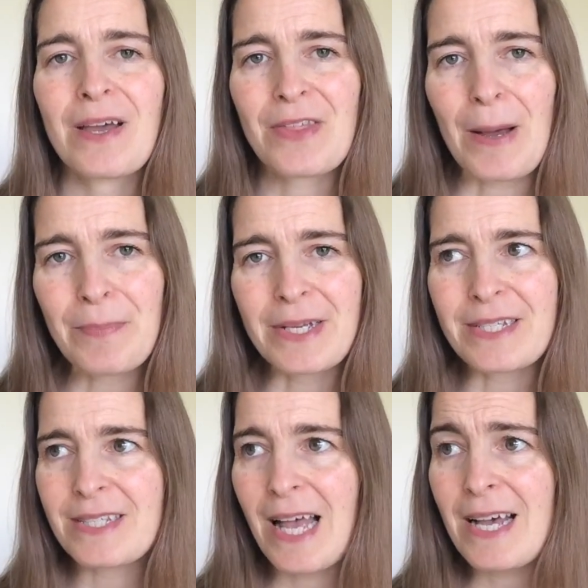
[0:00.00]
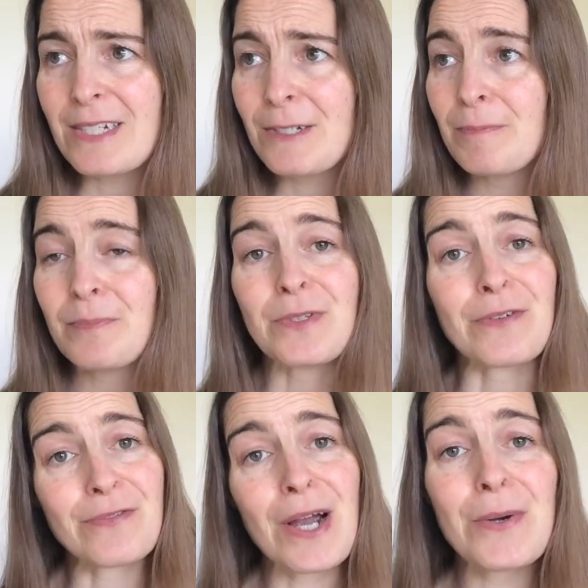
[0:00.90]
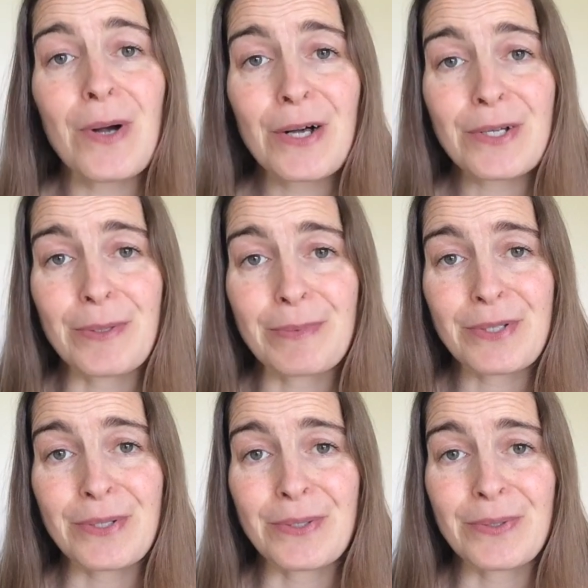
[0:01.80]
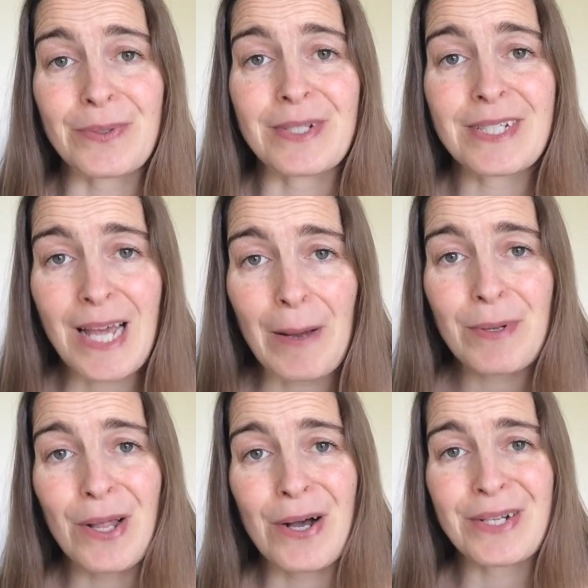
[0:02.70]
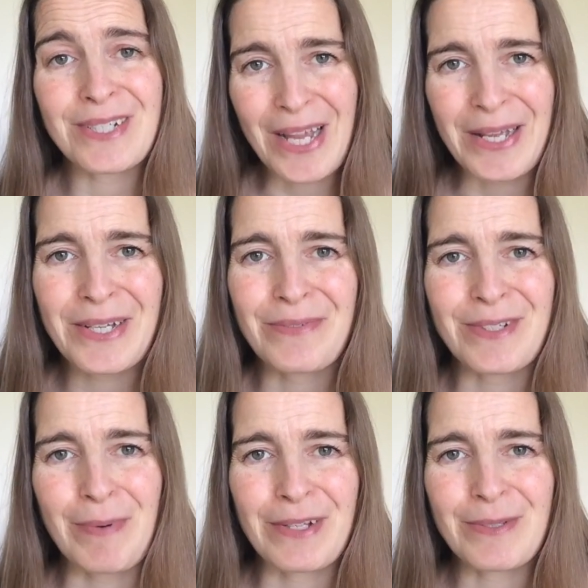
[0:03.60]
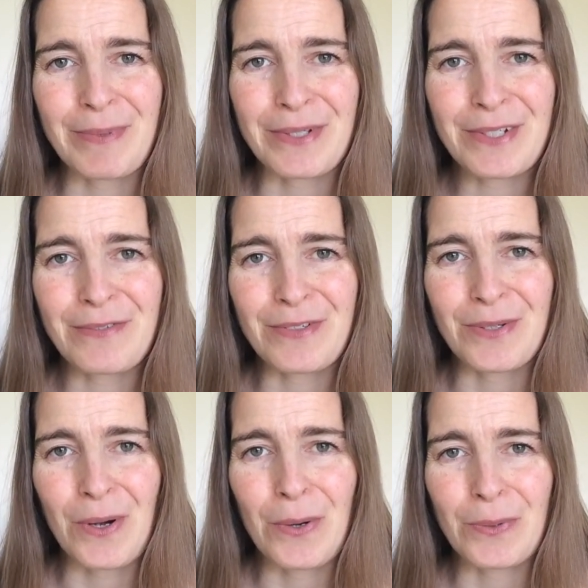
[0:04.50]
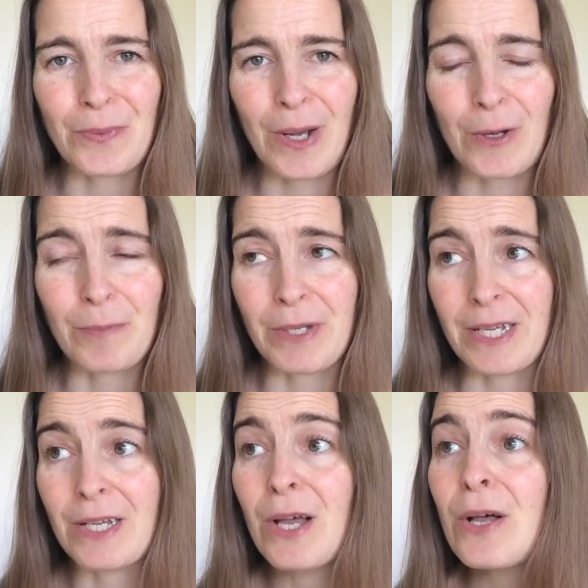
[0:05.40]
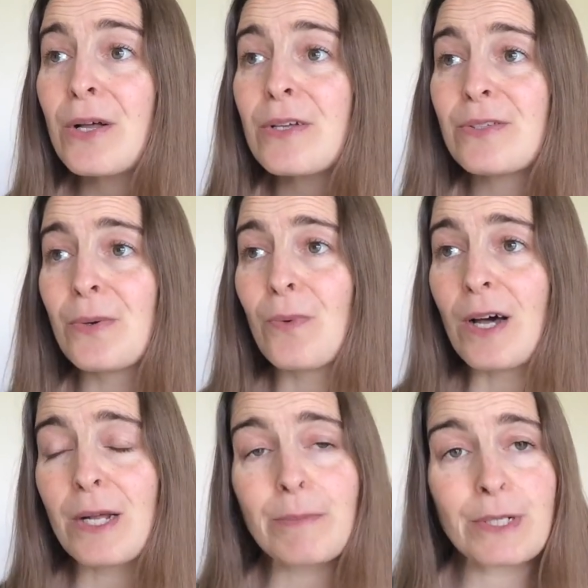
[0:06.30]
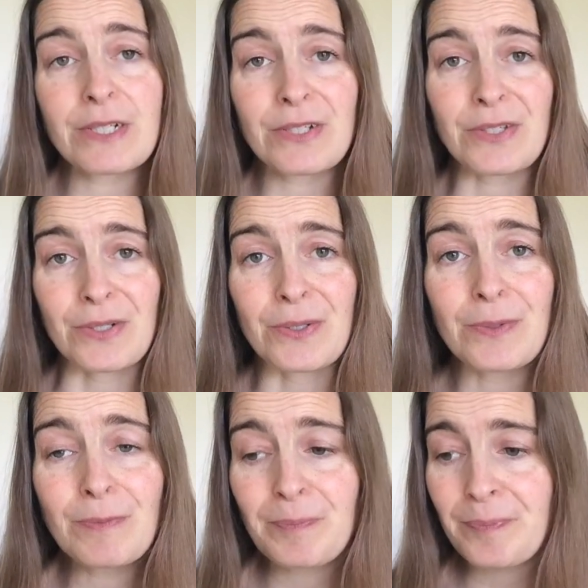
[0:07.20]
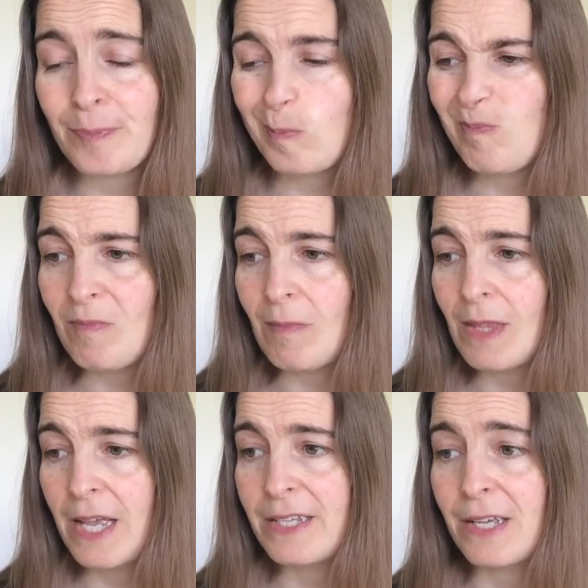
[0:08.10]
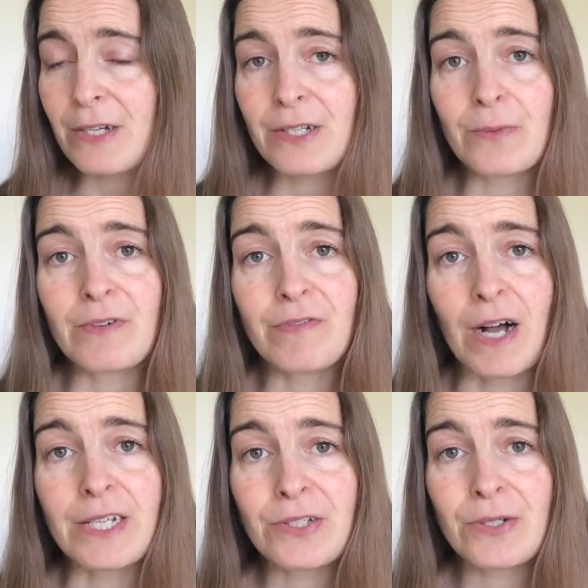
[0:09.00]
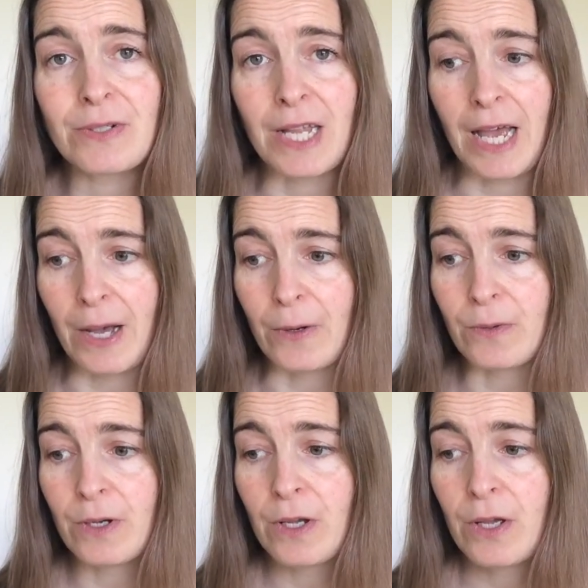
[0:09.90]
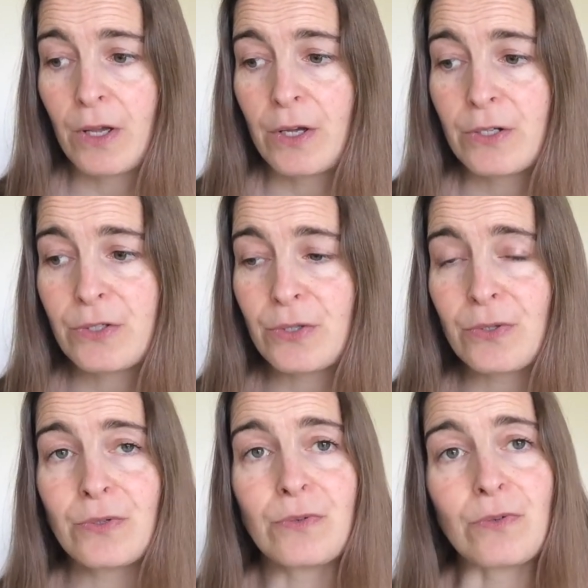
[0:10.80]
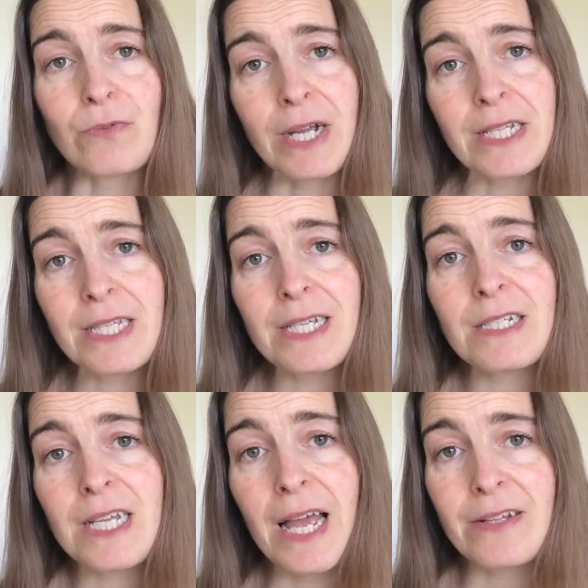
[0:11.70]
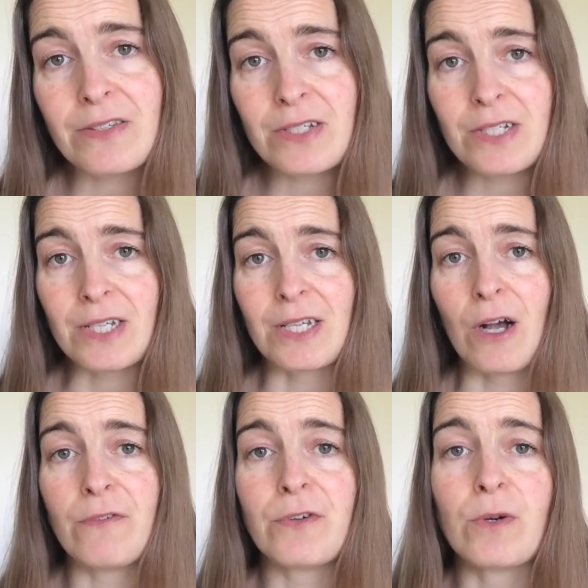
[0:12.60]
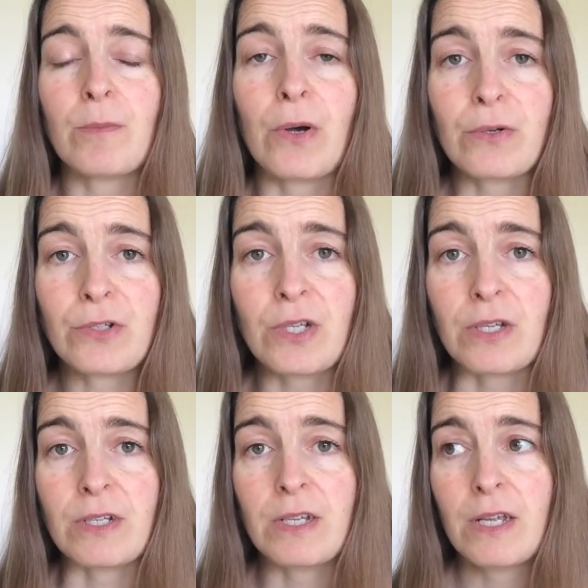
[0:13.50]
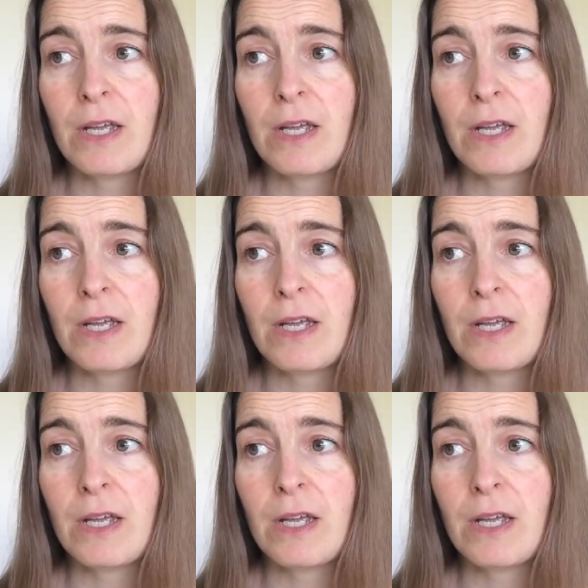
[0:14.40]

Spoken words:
That being said, you're very welcome to tap along taking responsibility for your own well-being. So what I'm going to do is I'm going to invite you now to rate the intensity of your emotion.